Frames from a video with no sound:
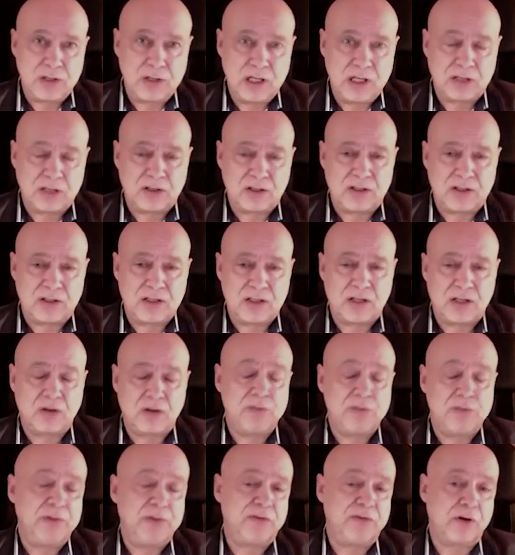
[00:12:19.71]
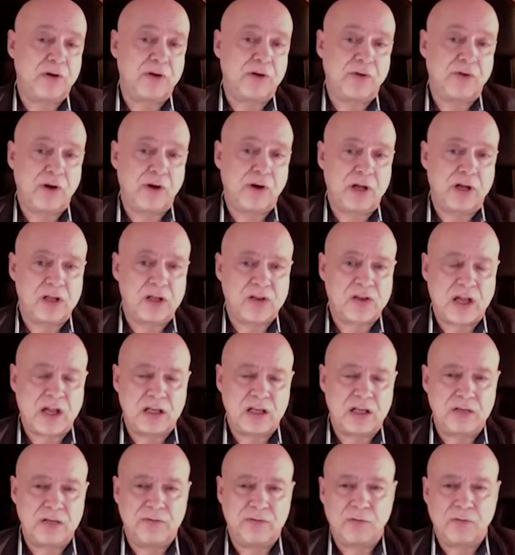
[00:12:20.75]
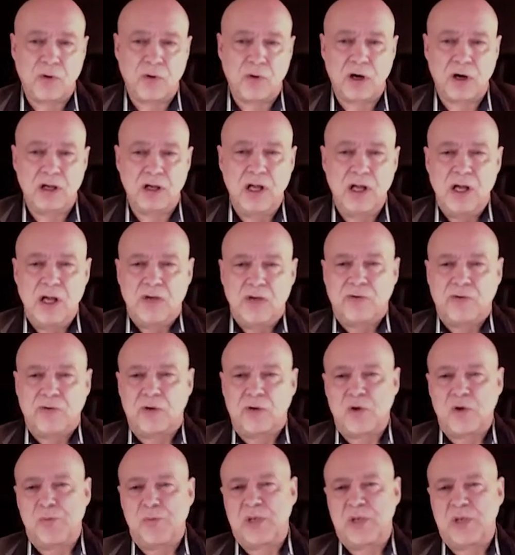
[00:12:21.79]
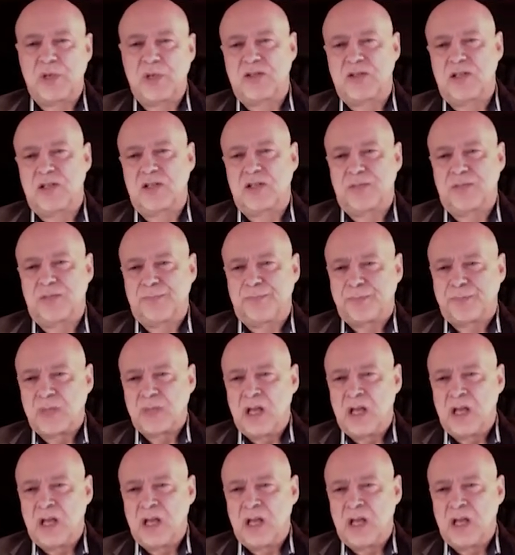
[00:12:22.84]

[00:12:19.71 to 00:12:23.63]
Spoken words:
it could be very, very exciting for your business.